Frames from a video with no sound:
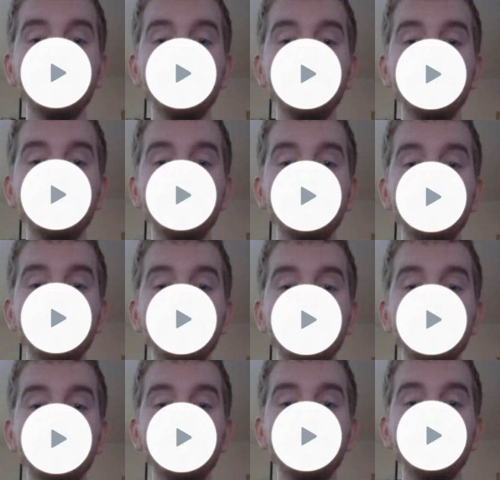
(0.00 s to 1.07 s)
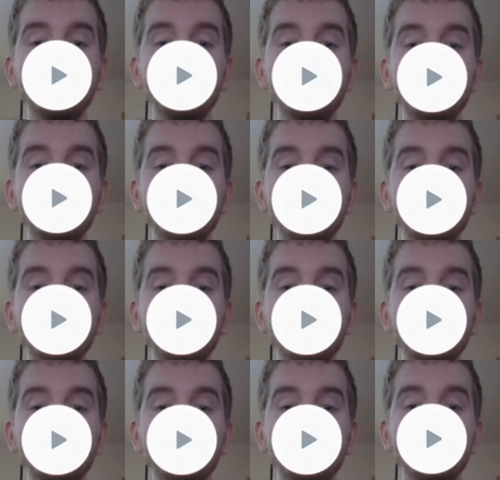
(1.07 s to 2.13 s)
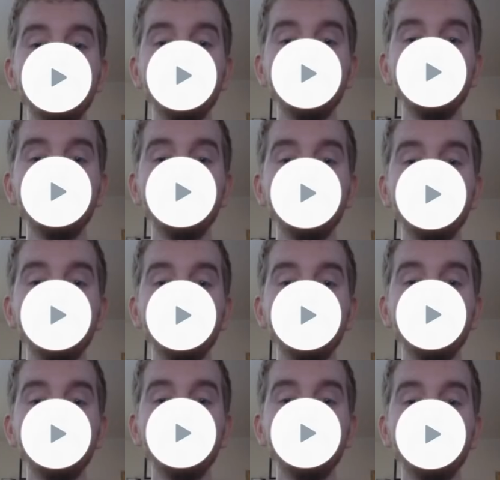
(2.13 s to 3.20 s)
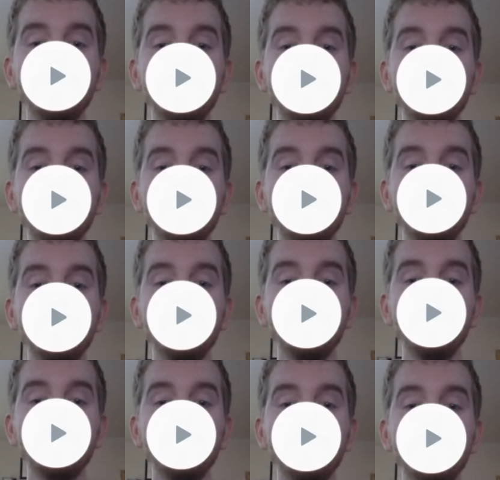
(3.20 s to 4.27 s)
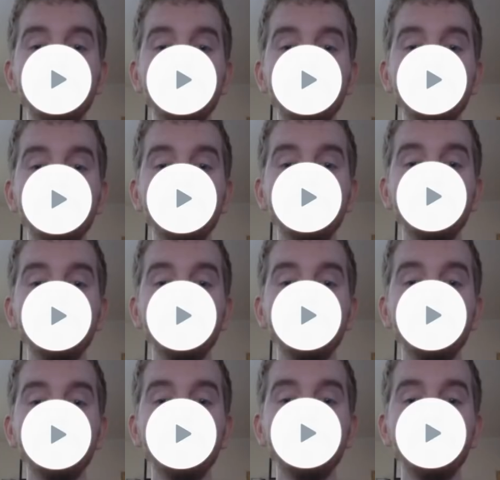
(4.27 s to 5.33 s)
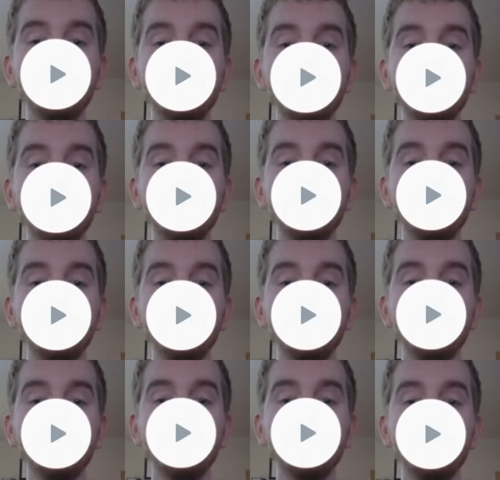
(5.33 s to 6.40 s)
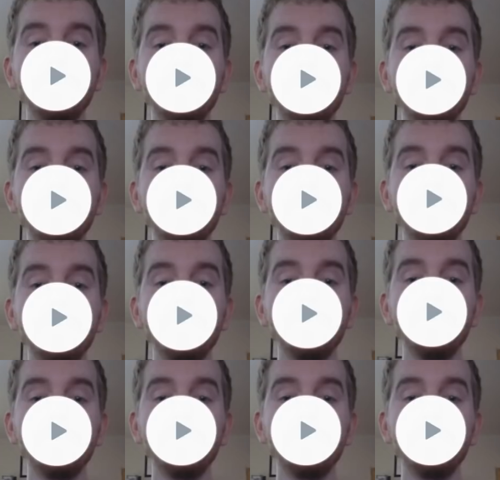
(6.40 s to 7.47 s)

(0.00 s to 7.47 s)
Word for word: and then after a small period of time, they do give you the option to download the footage, which is what I've used to produce this video. Just